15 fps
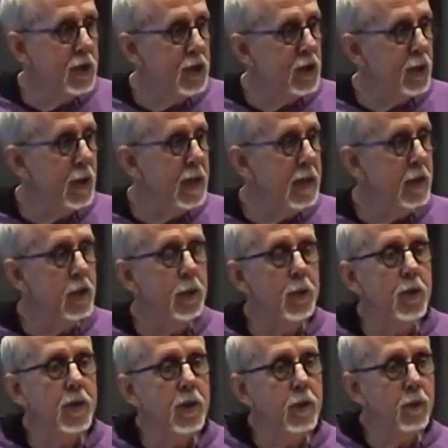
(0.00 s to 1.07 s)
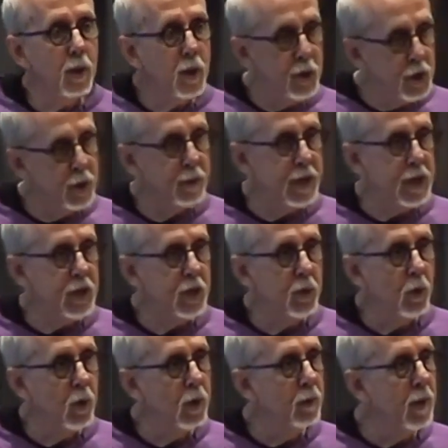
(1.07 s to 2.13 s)
the street to the grocery
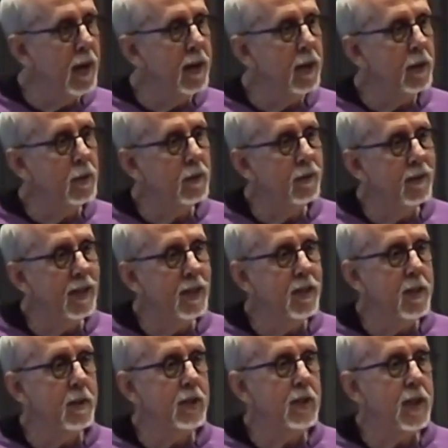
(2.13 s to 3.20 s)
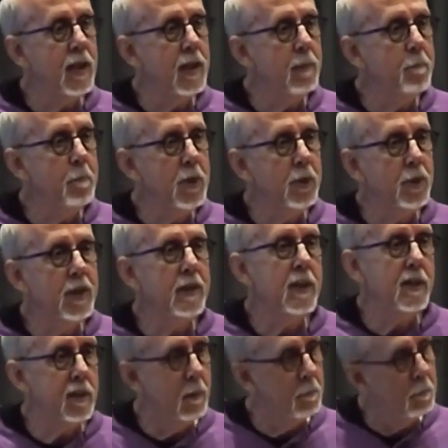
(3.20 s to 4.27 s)
store right in the same building
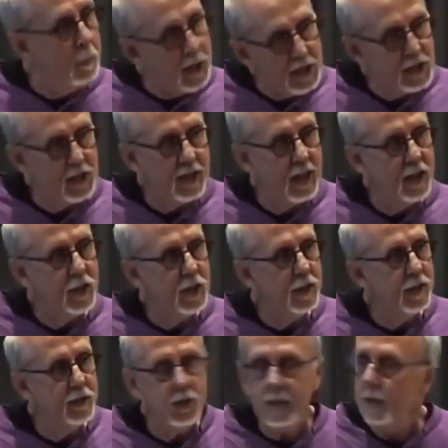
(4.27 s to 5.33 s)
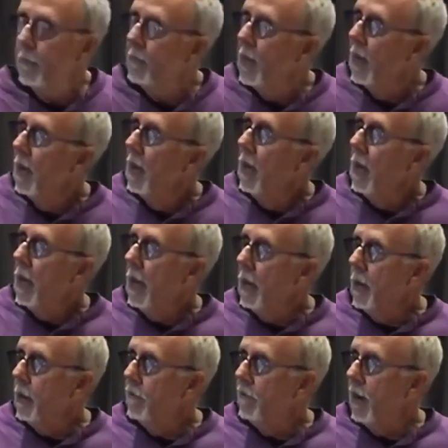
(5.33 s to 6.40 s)
that the bus station is in,
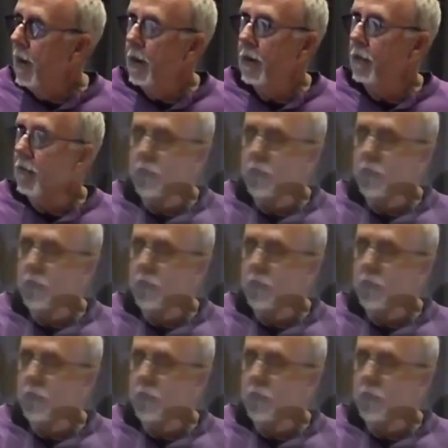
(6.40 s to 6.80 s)
and I found